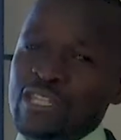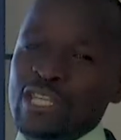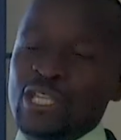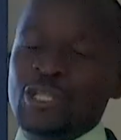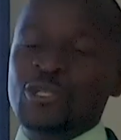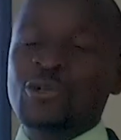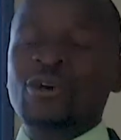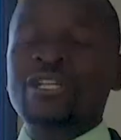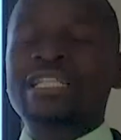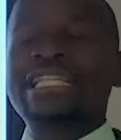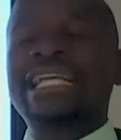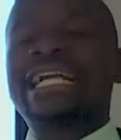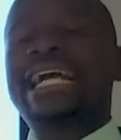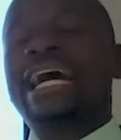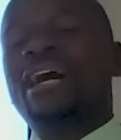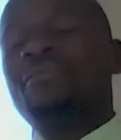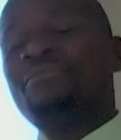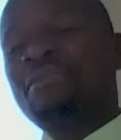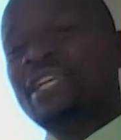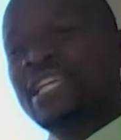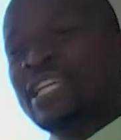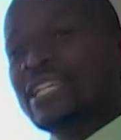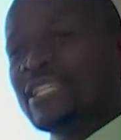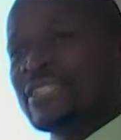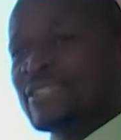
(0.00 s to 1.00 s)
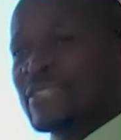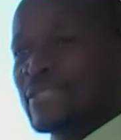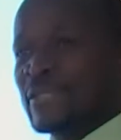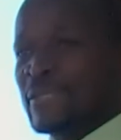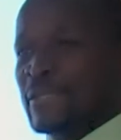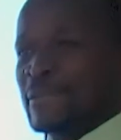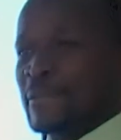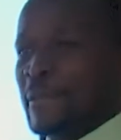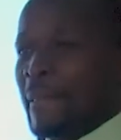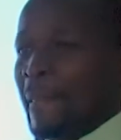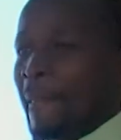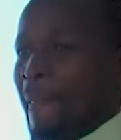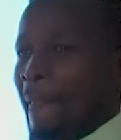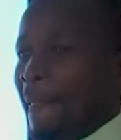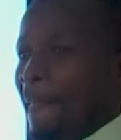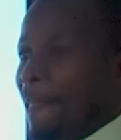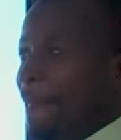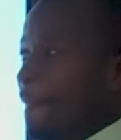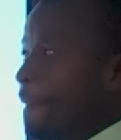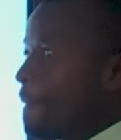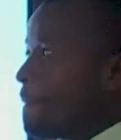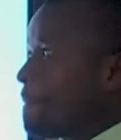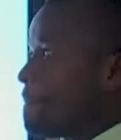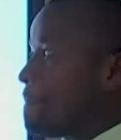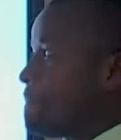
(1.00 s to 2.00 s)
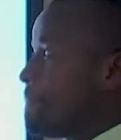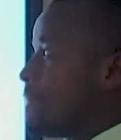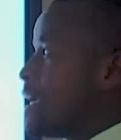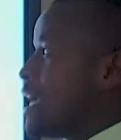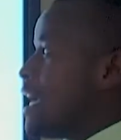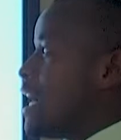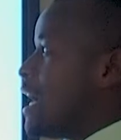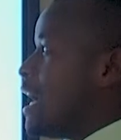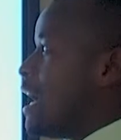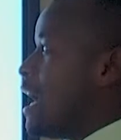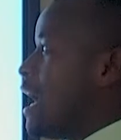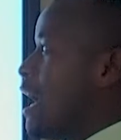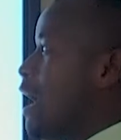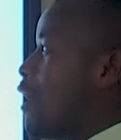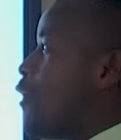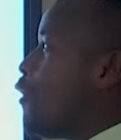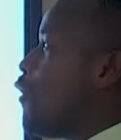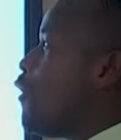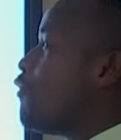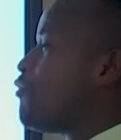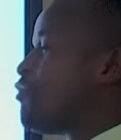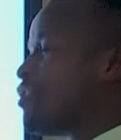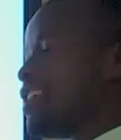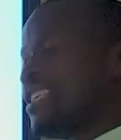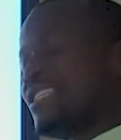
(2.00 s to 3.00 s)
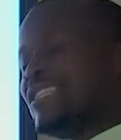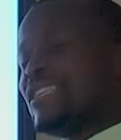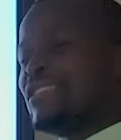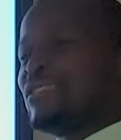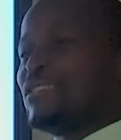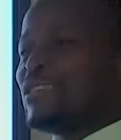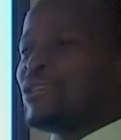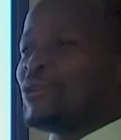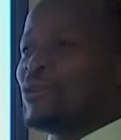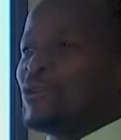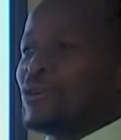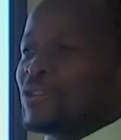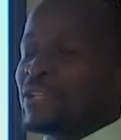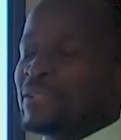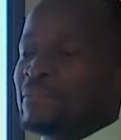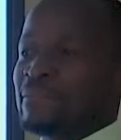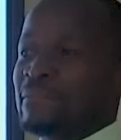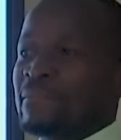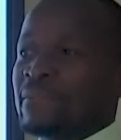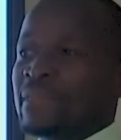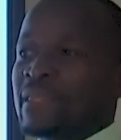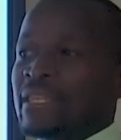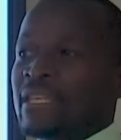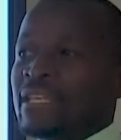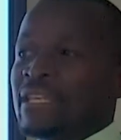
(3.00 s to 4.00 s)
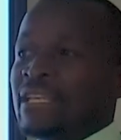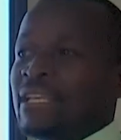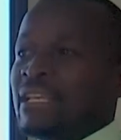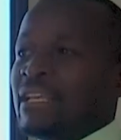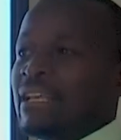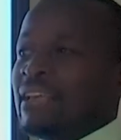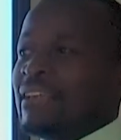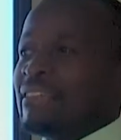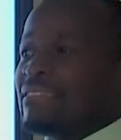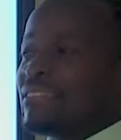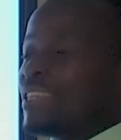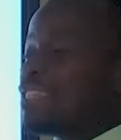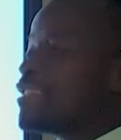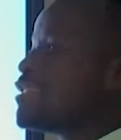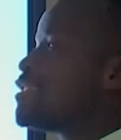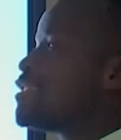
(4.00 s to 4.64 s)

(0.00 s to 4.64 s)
the shortcomings of his theory. The